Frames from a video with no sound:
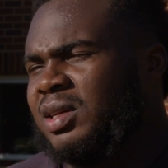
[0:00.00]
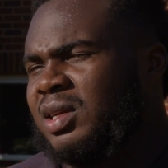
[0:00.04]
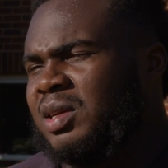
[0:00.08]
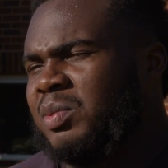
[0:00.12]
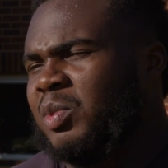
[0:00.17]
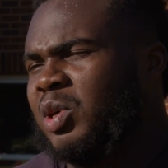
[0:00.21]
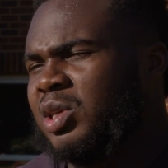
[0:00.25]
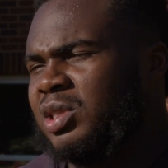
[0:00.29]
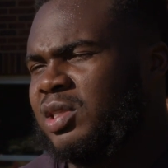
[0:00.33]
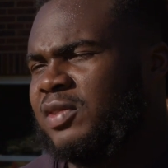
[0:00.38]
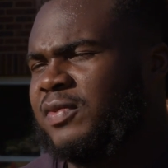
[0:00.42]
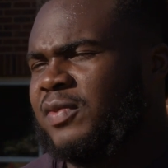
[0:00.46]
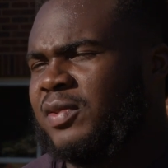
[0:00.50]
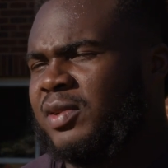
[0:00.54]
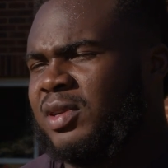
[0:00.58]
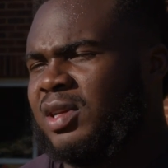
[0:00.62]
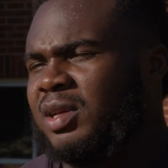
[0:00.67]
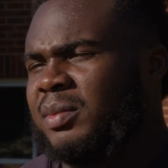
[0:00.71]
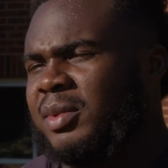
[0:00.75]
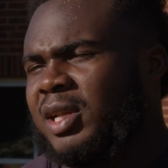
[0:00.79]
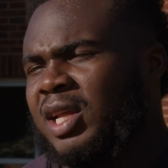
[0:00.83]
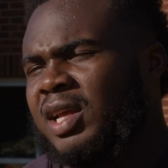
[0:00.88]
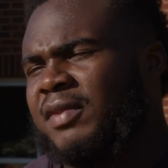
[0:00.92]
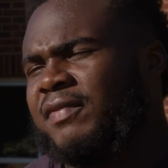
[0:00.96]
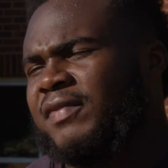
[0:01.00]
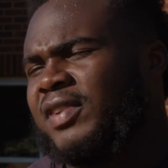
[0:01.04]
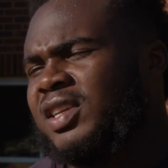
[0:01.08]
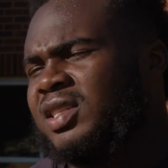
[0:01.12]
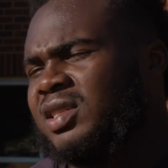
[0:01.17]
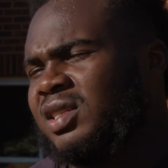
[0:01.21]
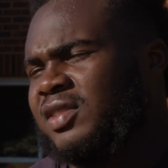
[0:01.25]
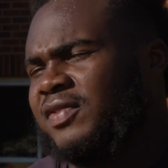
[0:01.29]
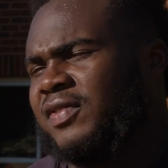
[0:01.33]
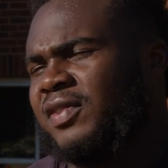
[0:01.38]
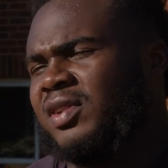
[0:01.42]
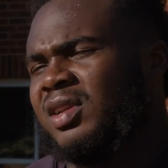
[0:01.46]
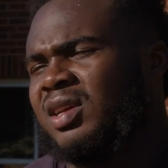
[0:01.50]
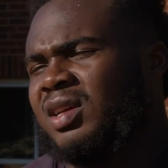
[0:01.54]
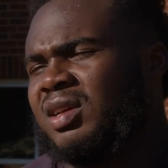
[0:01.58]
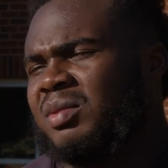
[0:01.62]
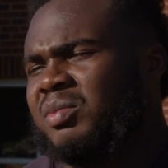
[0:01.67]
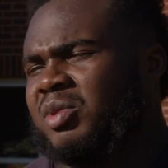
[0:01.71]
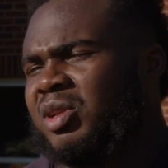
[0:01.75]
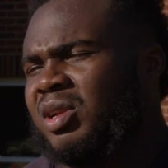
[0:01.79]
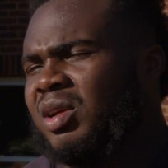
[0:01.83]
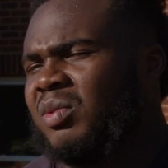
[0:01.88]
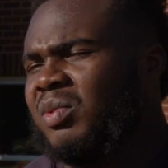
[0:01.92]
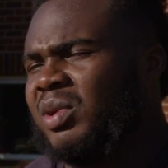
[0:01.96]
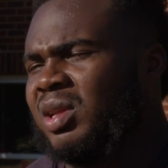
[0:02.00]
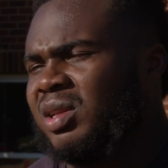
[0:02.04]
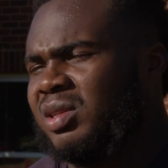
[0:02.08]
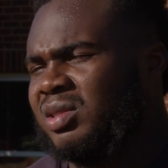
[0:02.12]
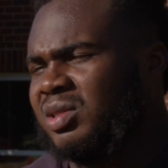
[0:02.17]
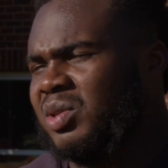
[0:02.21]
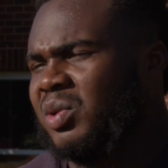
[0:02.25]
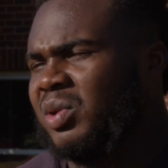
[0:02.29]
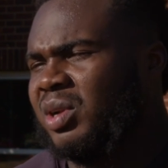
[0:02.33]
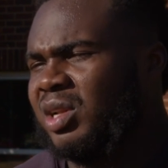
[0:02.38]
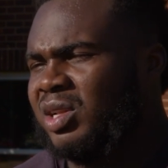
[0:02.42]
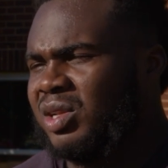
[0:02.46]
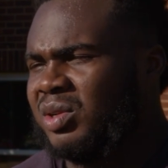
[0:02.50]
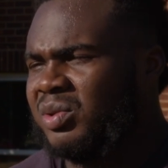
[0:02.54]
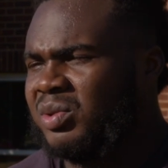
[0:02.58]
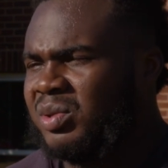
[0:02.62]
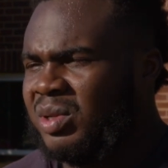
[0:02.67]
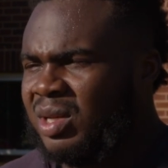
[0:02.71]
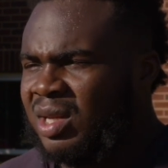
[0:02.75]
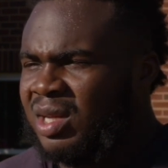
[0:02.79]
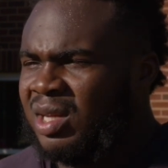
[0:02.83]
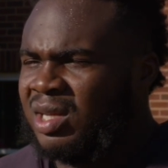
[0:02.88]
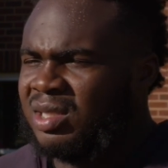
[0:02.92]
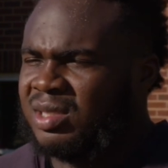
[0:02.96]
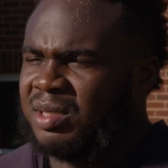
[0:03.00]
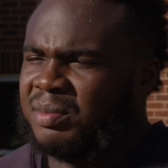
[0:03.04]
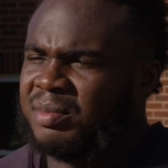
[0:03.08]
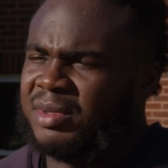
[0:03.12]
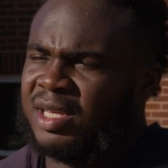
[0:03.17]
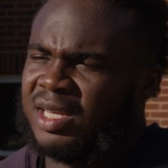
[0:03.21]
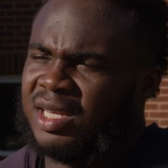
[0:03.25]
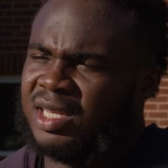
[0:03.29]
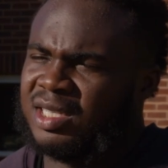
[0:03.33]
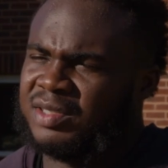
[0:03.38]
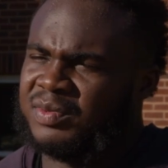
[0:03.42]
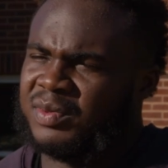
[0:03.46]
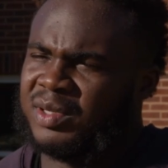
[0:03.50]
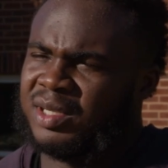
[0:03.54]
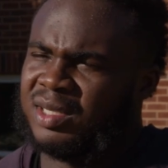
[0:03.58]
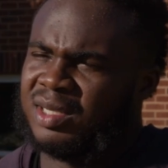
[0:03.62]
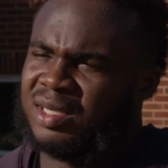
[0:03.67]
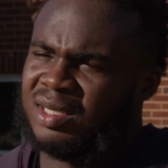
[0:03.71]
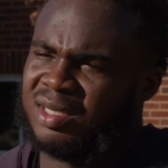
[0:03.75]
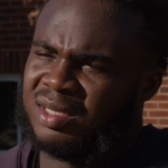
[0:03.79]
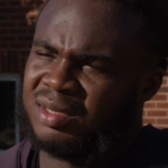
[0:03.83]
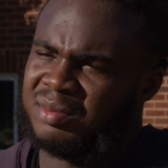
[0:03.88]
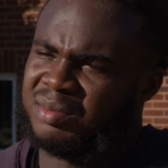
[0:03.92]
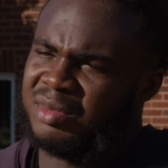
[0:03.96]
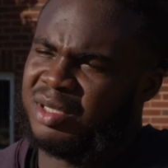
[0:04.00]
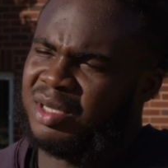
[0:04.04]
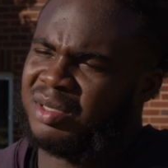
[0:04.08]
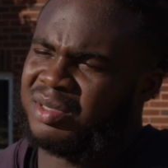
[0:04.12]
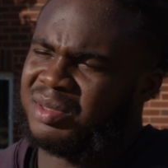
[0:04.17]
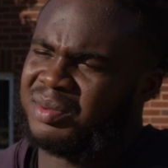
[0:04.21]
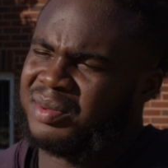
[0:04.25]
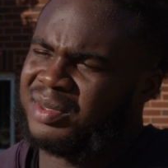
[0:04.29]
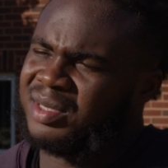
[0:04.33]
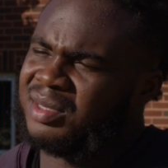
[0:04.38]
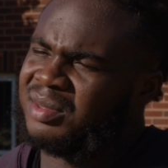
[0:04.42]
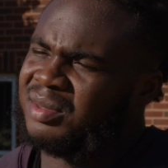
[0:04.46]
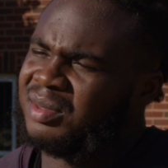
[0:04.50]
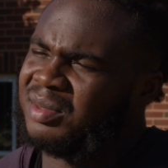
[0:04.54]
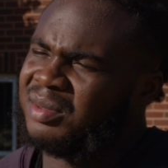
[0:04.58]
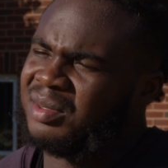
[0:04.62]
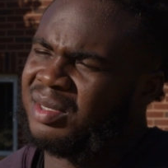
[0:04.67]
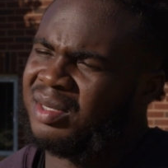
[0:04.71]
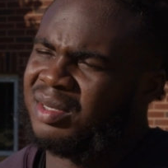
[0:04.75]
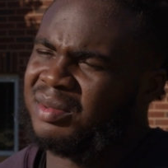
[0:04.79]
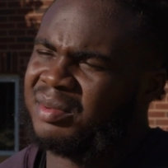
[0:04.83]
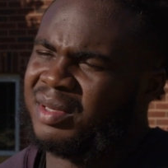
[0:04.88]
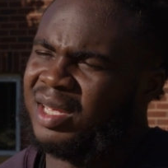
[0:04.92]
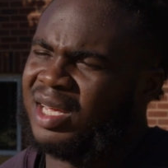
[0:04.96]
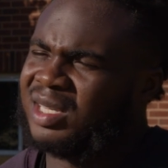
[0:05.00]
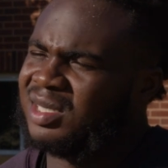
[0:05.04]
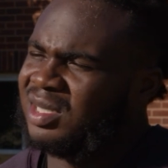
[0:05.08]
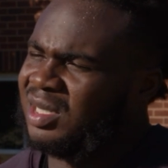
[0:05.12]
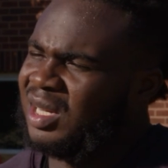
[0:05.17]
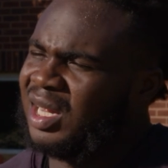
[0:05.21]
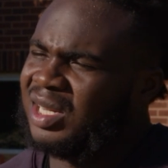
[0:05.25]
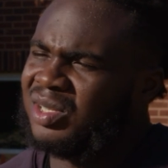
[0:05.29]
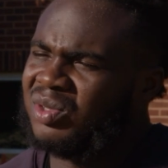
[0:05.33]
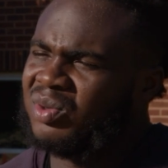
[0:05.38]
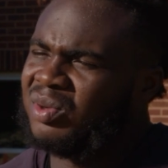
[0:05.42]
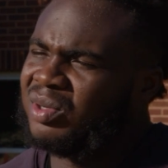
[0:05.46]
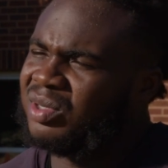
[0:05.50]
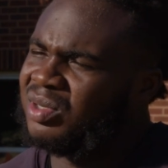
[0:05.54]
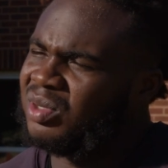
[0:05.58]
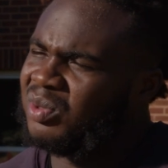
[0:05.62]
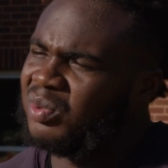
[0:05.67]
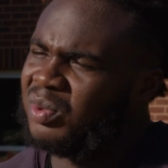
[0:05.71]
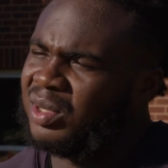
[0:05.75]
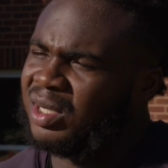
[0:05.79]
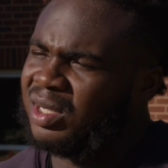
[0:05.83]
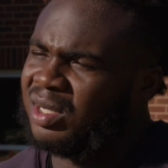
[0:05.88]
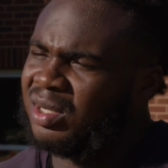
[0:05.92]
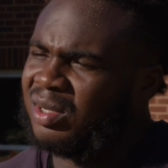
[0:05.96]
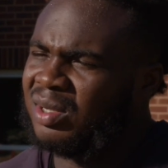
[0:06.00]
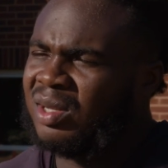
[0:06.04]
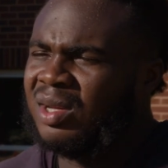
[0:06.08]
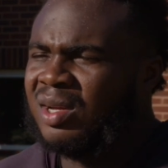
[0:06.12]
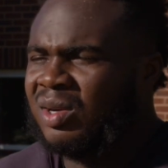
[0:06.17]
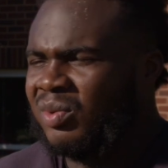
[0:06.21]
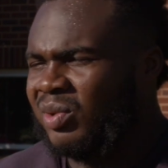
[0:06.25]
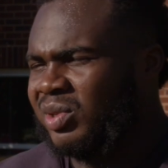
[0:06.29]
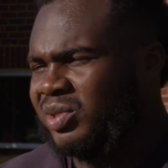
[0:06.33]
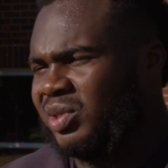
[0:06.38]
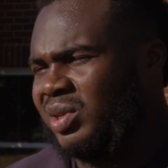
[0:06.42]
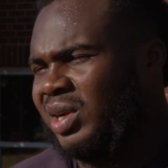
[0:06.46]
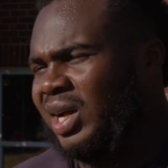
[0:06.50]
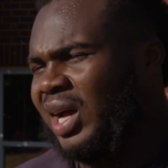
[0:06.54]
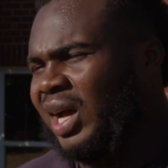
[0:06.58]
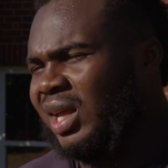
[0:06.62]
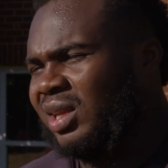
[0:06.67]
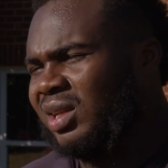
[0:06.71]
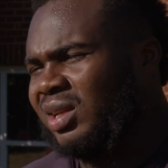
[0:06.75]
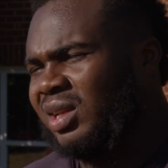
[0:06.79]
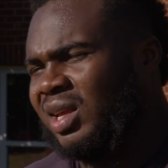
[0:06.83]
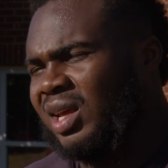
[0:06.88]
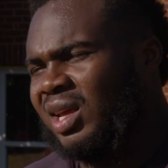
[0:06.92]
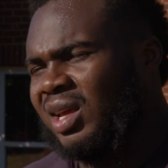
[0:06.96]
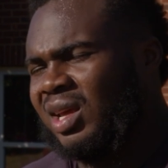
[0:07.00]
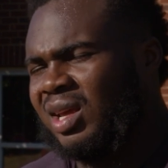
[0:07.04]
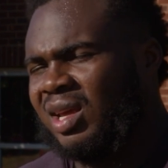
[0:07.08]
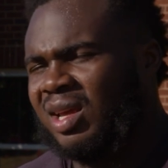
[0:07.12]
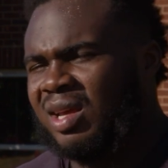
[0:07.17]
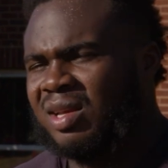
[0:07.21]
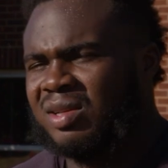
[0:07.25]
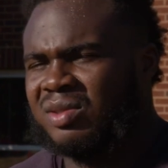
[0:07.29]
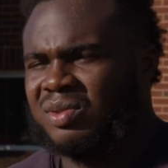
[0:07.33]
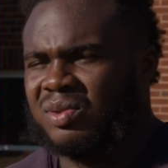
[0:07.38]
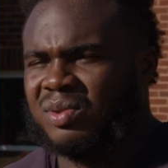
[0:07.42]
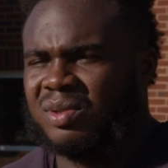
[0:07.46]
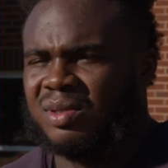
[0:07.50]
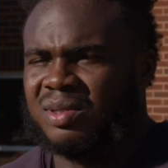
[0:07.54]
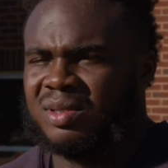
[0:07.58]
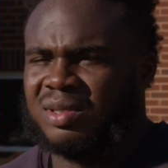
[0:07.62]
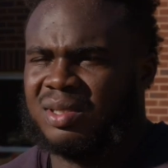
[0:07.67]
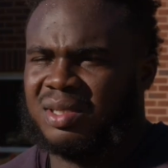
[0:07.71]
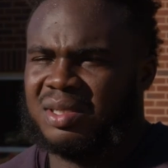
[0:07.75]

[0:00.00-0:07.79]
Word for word: commercials for them, and then visits for them. You know, whether it's going to do some things with some kids that are not doing too well, whether on the holidays or.